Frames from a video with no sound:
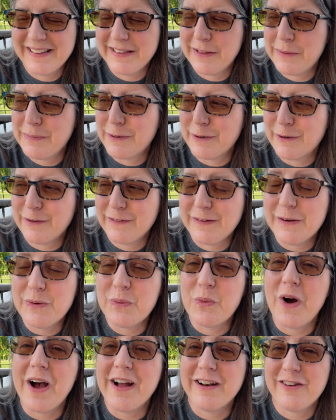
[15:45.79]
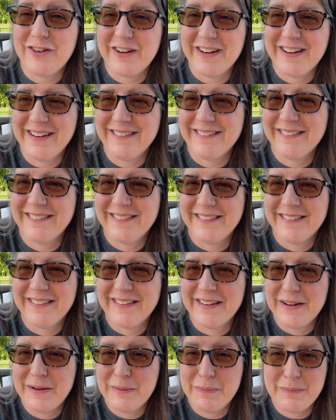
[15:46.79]
the person watching
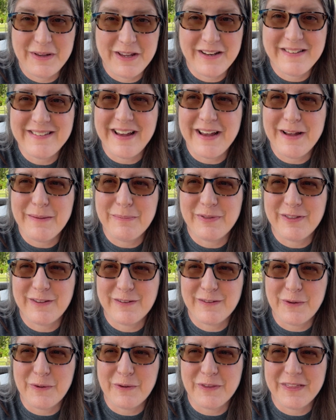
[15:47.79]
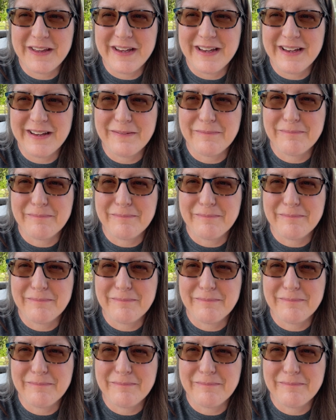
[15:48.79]
me tape this whole thing.